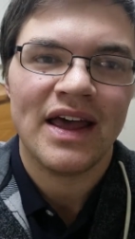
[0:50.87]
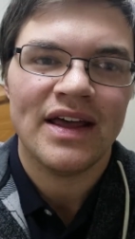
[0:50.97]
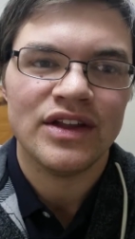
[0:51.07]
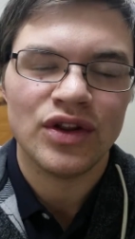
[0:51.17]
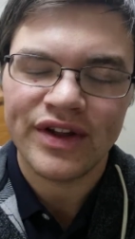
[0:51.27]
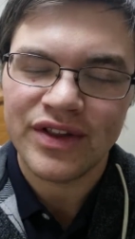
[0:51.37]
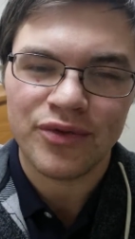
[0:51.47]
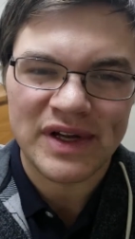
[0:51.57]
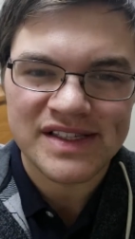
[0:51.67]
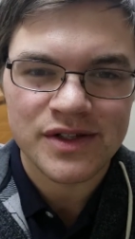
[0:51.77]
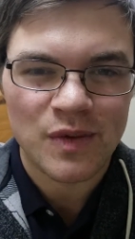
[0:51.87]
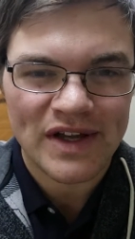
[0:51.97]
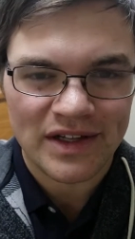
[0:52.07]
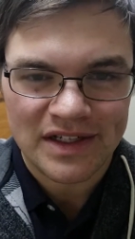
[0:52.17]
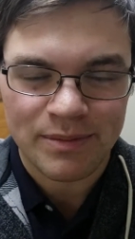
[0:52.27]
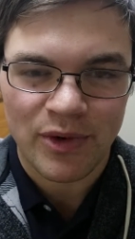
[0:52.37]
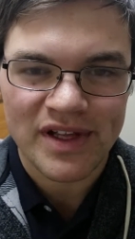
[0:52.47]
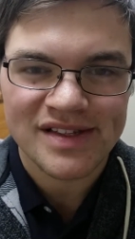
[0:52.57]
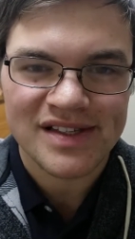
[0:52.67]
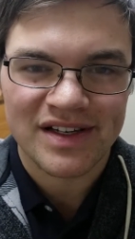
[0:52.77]
you look at the reasons why you lost
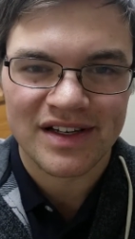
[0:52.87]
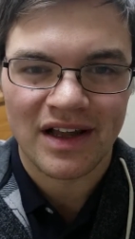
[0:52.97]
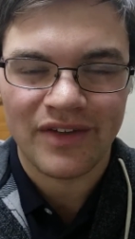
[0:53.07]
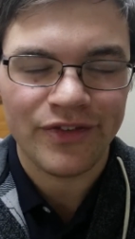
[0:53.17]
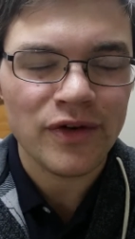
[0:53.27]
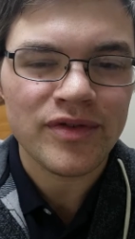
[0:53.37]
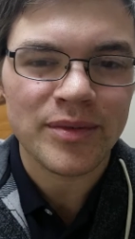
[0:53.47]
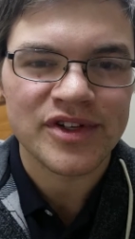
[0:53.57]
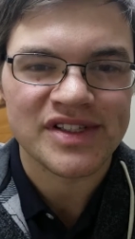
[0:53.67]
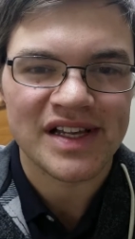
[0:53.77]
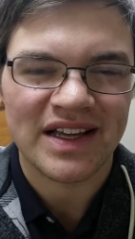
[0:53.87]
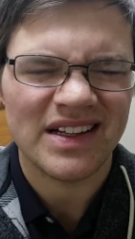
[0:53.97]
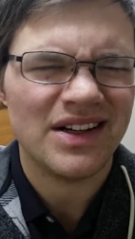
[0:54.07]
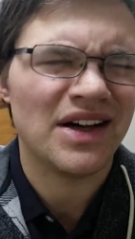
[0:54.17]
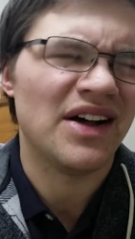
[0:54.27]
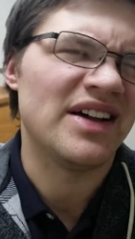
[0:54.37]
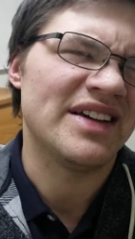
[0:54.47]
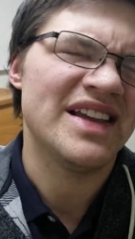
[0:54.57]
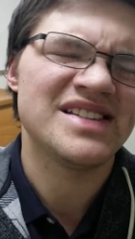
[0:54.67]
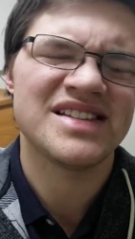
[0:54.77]
points, and a few of them are just like, oh,
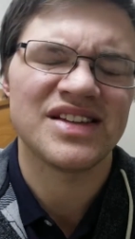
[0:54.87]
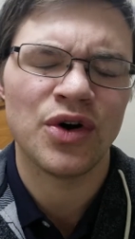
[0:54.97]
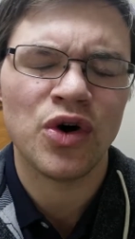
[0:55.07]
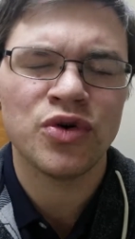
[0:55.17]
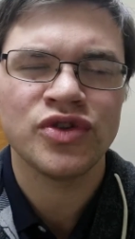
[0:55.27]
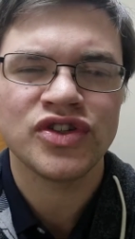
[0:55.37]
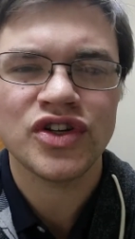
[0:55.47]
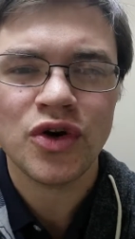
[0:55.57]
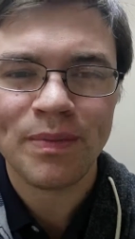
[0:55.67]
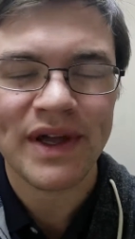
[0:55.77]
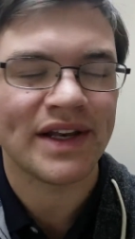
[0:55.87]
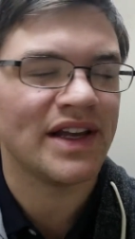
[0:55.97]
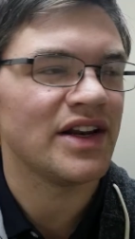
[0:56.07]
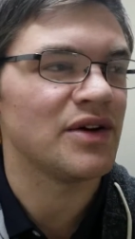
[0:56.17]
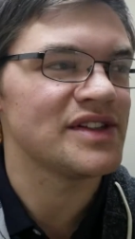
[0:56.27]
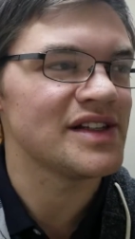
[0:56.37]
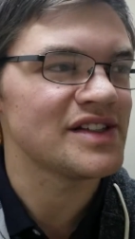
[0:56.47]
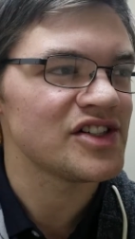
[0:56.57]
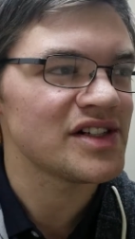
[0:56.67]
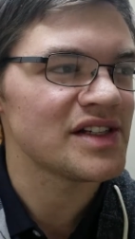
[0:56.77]
that's so stupid. You know, it's it's
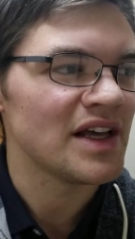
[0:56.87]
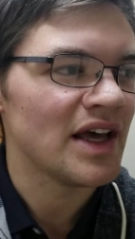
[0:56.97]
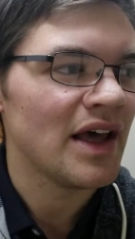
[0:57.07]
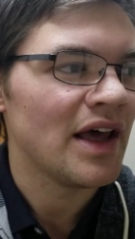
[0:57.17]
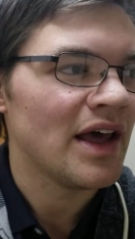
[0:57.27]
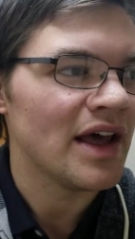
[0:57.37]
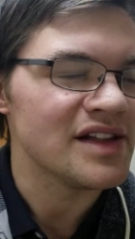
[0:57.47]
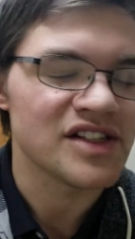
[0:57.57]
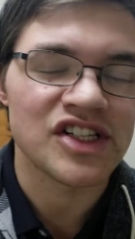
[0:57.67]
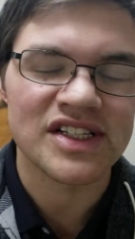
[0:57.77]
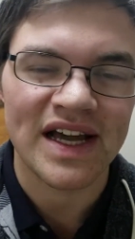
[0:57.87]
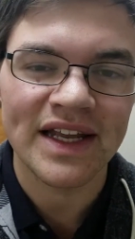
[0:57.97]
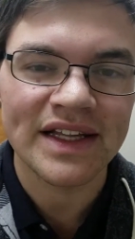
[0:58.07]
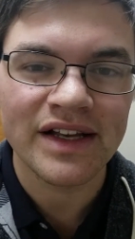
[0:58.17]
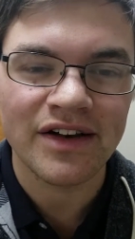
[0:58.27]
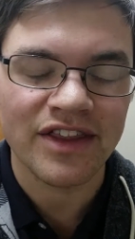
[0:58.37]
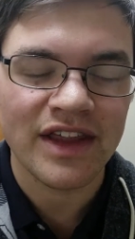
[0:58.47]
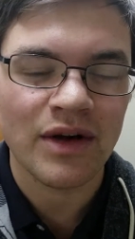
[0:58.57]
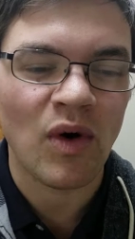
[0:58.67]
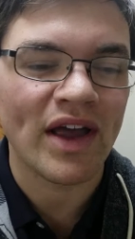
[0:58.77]
just it's such a tiny little
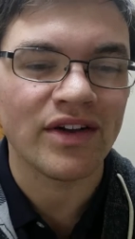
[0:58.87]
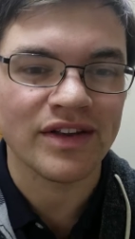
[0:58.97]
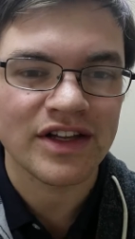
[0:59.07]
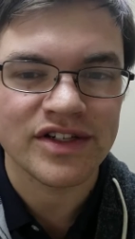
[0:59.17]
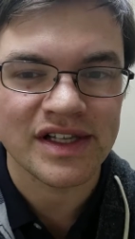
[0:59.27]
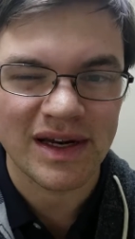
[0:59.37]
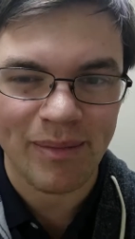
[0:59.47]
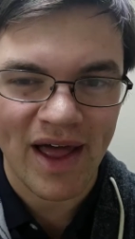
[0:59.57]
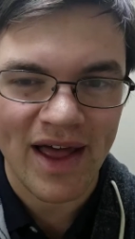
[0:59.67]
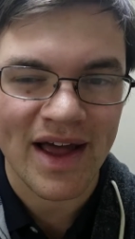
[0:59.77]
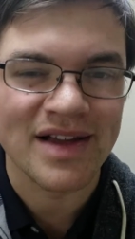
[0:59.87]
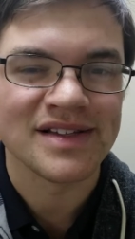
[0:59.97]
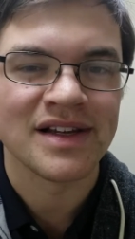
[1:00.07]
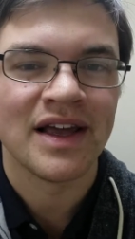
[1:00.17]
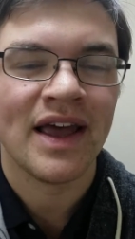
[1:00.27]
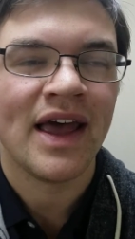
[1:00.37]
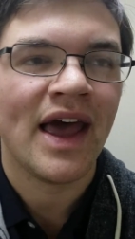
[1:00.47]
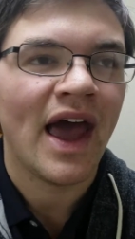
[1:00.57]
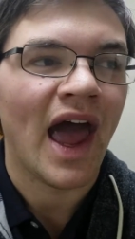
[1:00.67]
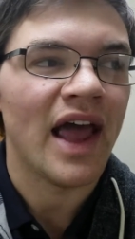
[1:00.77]
thing. Why couldn't they just let it pass?
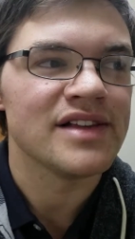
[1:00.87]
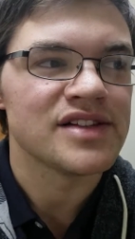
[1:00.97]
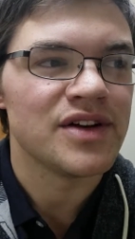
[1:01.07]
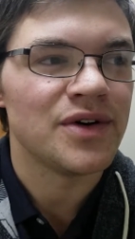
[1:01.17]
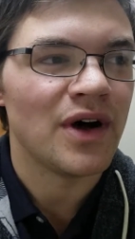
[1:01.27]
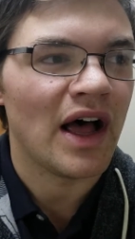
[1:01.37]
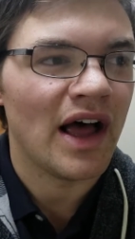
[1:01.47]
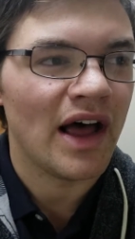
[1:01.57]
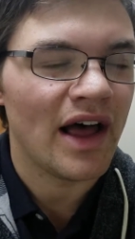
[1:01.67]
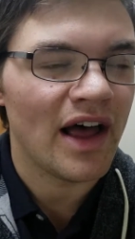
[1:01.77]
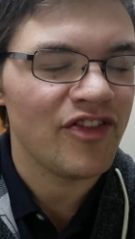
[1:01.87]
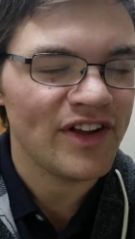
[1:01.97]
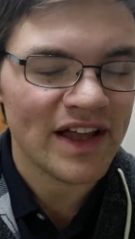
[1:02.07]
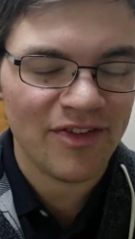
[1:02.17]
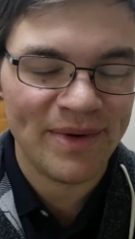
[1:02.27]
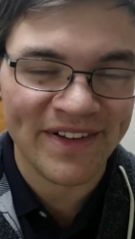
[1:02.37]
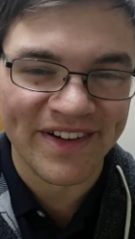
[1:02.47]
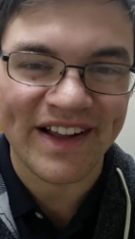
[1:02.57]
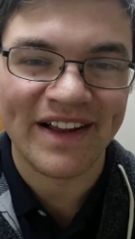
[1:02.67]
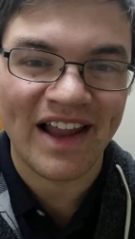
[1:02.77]
And so I feel like I've been
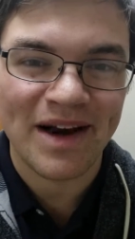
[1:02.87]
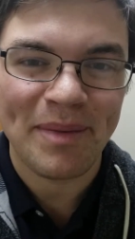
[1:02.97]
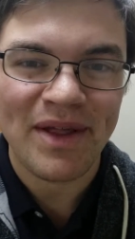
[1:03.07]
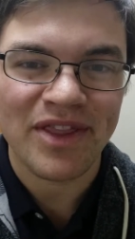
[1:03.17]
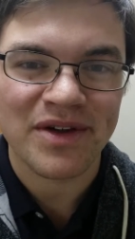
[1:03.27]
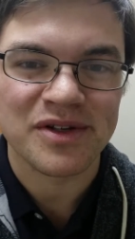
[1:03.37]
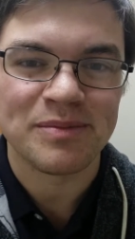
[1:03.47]
learning a lot about those